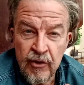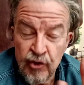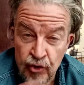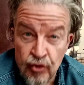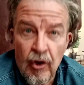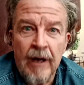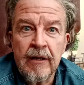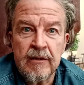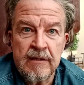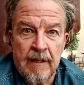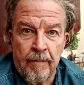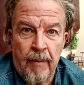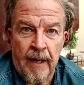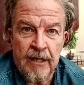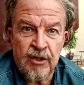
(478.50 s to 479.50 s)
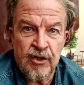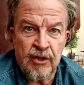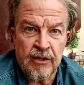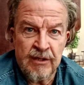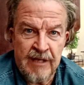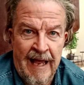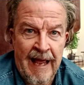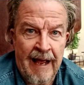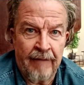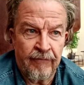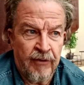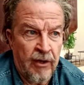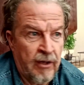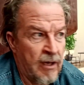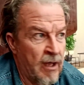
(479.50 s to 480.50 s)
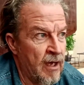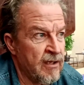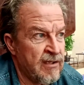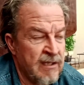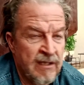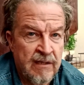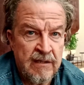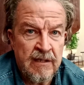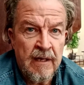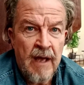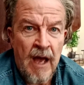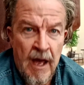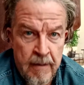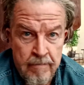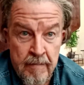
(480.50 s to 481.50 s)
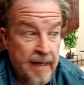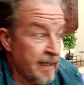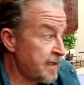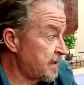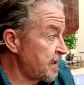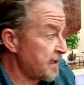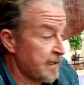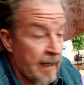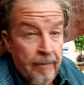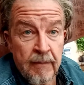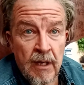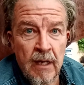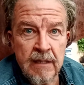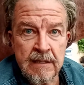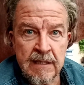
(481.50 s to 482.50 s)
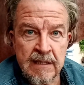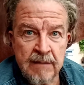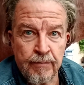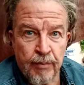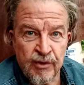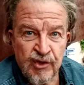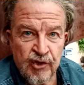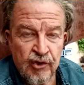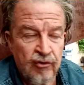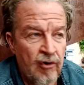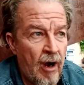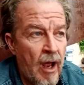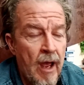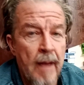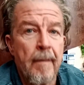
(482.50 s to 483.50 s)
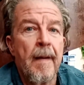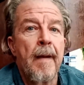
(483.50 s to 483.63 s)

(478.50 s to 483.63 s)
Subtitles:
Drugs that patients have that nurses administer, some nurses prescribe,